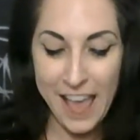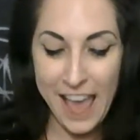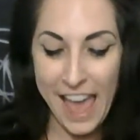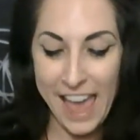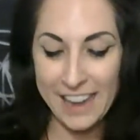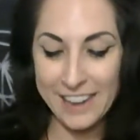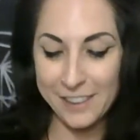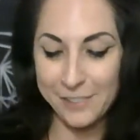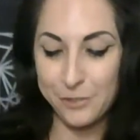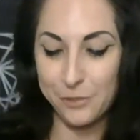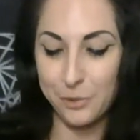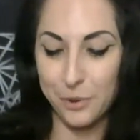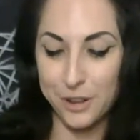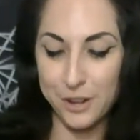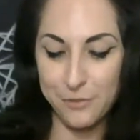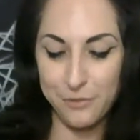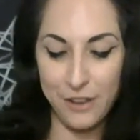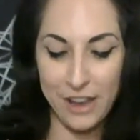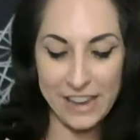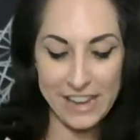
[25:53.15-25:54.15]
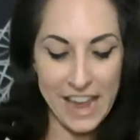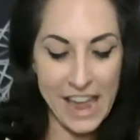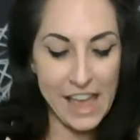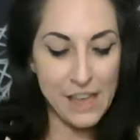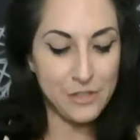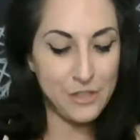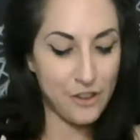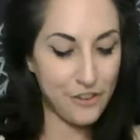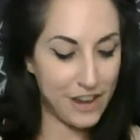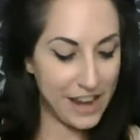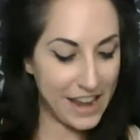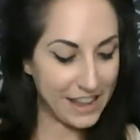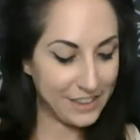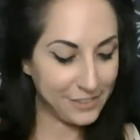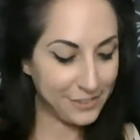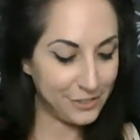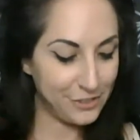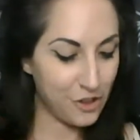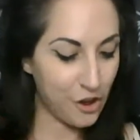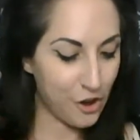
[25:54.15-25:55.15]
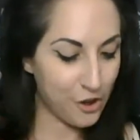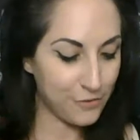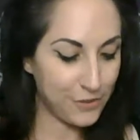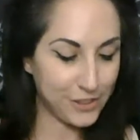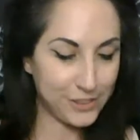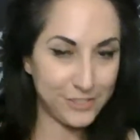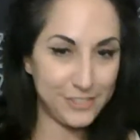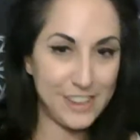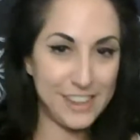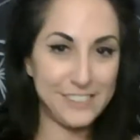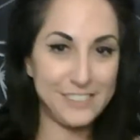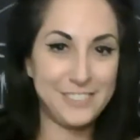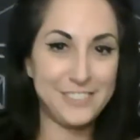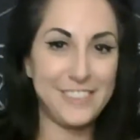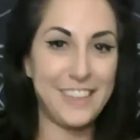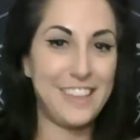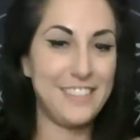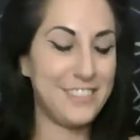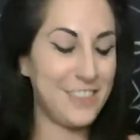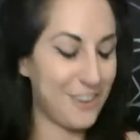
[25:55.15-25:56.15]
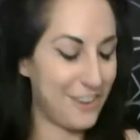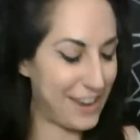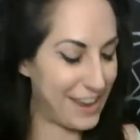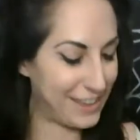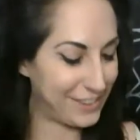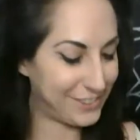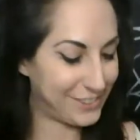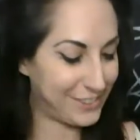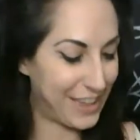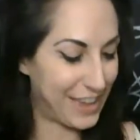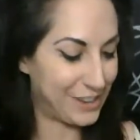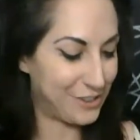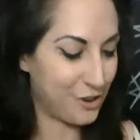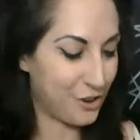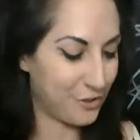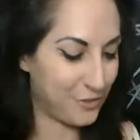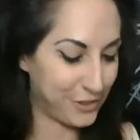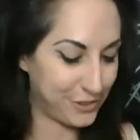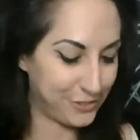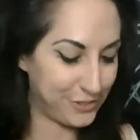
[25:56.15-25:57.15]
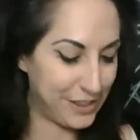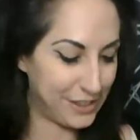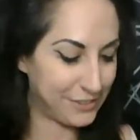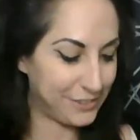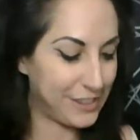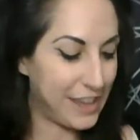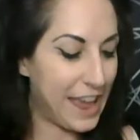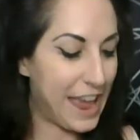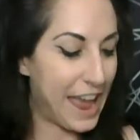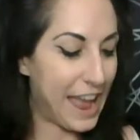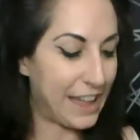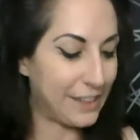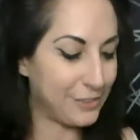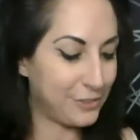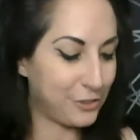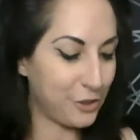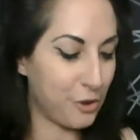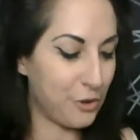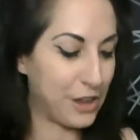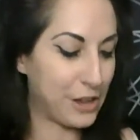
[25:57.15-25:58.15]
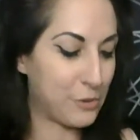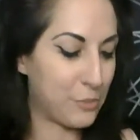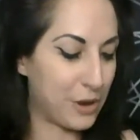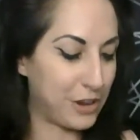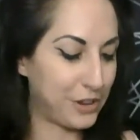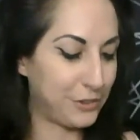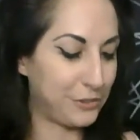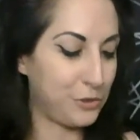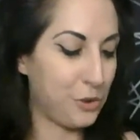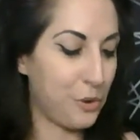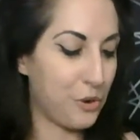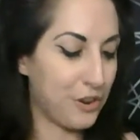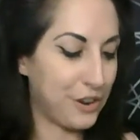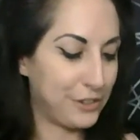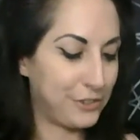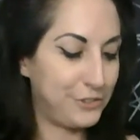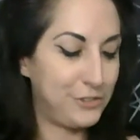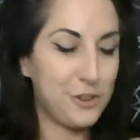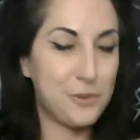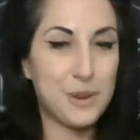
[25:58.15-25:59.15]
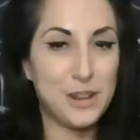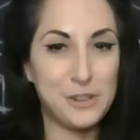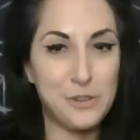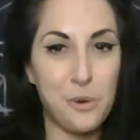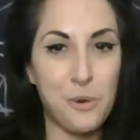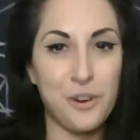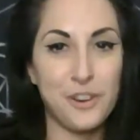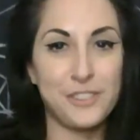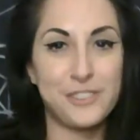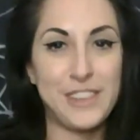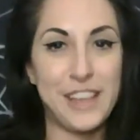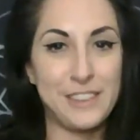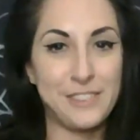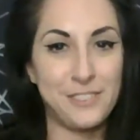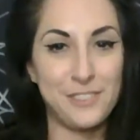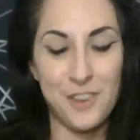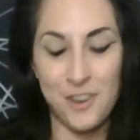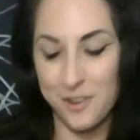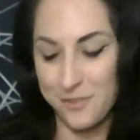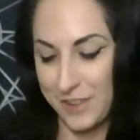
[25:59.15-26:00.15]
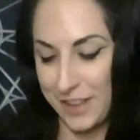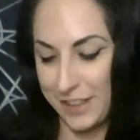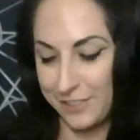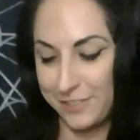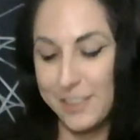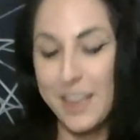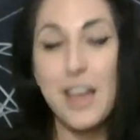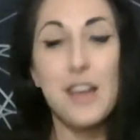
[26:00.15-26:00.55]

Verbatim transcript: And it's sort of like, there is nervousness. There is that nervousness. And so, like, what does Taurus do when Taurus gets nervous?